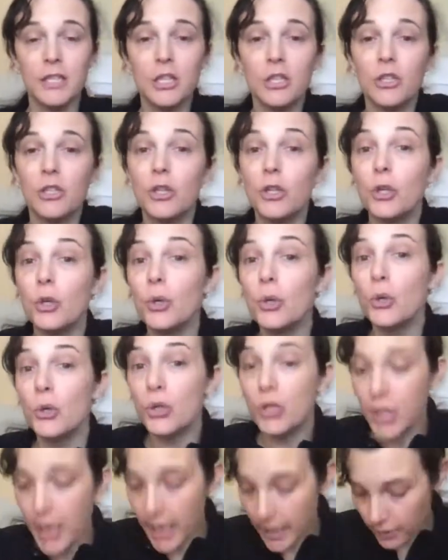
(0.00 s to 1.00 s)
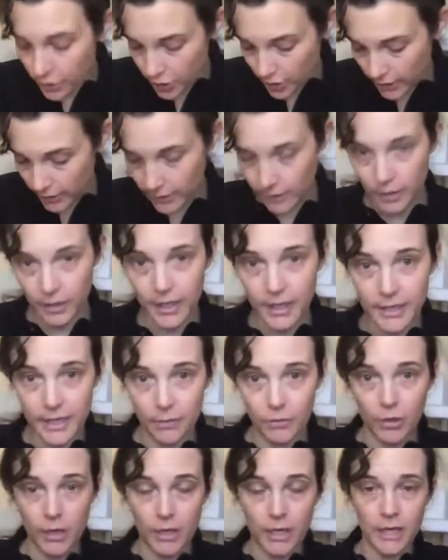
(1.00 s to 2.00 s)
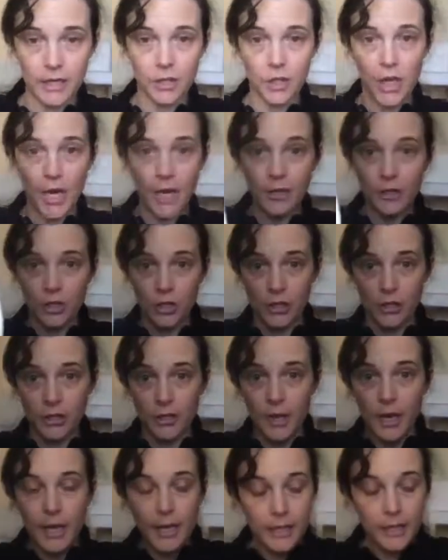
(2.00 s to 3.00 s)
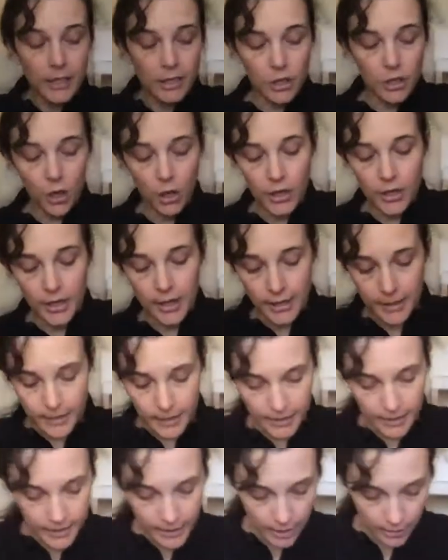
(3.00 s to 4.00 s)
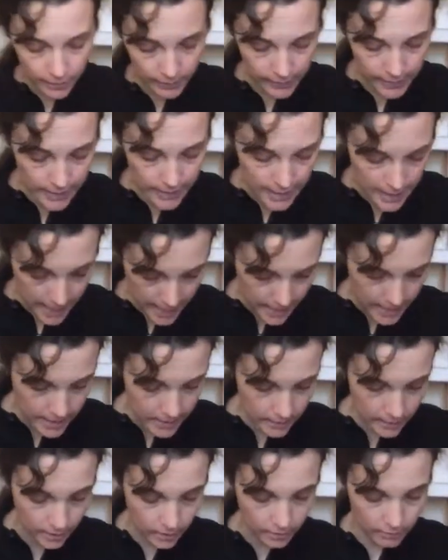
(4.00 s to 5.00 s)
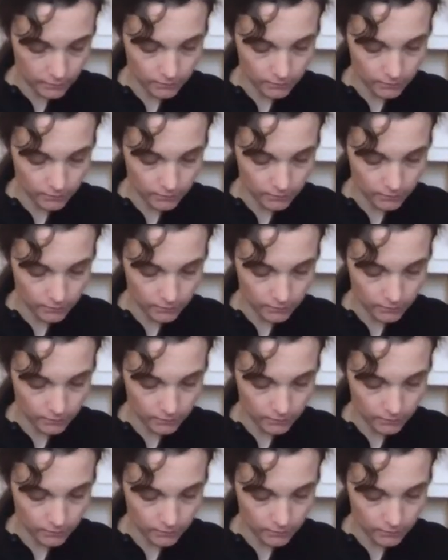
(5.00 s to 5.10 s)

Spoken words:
so you got 2 changes. So there's that word again, changes. So you don't necessarily need